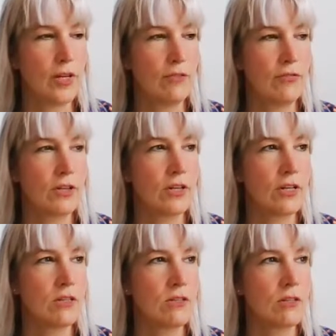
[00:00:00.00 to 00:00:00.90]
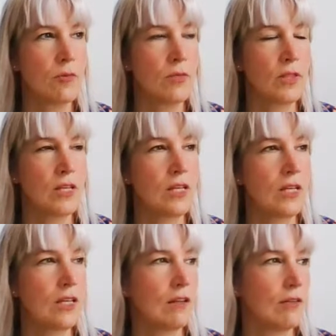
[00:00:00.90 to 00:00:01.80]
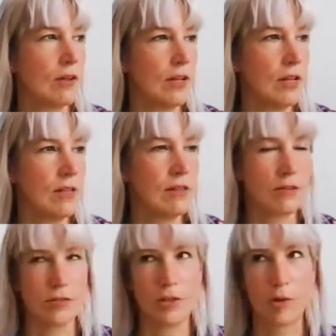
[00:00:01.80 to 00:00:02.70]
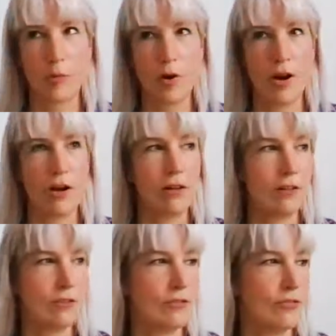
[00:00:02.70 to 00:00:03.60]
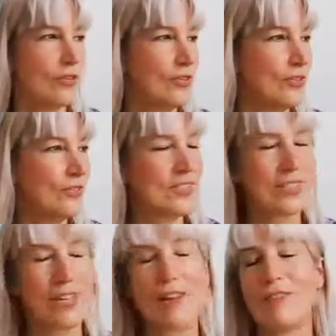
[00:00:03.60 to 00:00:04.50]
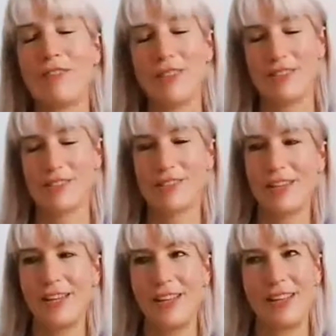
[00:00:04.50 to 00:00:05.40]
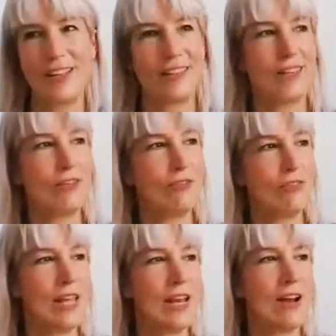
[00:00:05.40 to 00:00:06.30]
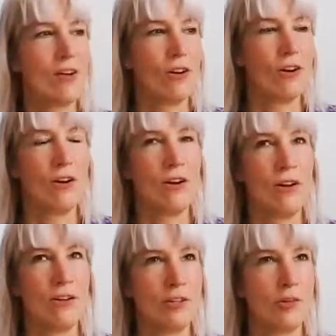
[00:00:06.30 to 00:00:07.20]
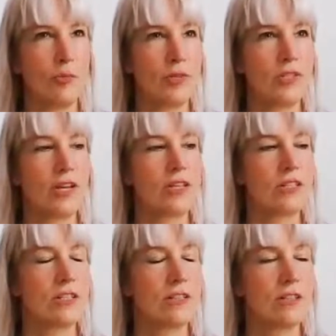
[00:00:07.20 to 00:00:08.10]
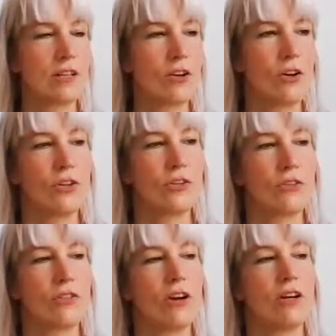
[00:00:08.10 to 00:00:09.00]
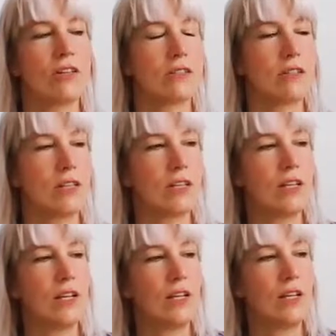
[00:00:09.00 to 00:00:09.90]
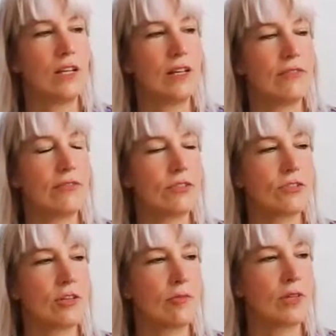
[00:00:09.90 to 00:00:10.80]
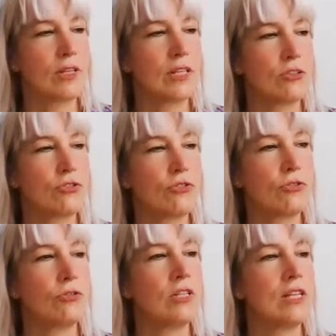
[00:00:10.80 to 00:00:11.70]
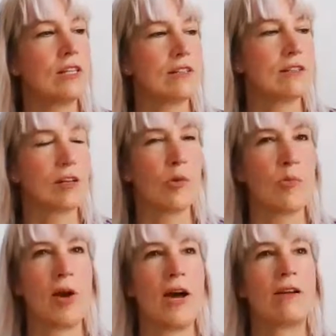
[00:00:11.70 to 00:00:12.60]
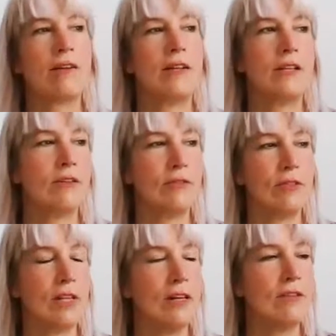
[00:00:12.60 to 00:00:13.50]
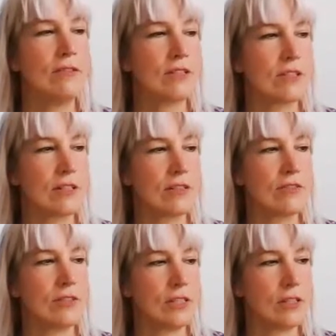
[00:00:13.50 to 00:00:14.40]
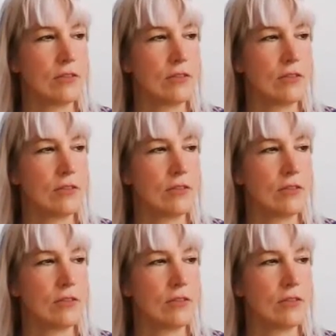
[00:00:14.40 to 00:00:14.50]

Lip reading: But if there is something in this like pile of stuff in this that you've laid out all your possessions, like all your thoughts, like if there's something like truly that's like a battery of love and stuff, like